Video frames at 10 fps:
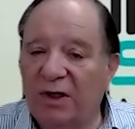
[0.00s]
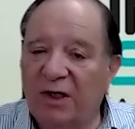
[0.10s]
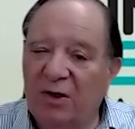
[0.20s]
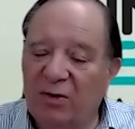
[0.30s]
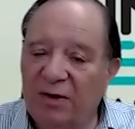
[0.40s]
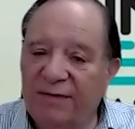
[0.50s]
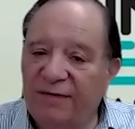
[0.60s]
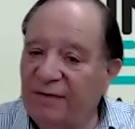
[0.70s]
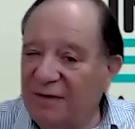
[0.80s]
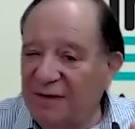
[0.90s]
If
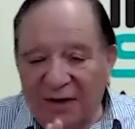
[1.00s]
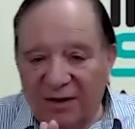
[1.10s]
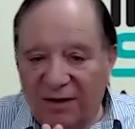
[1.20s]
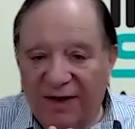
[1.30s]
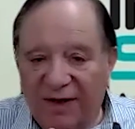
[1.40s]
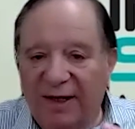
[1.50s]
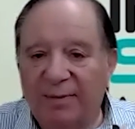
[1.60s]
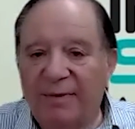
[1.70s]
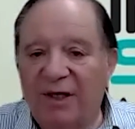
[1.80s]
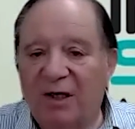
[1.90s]
to them,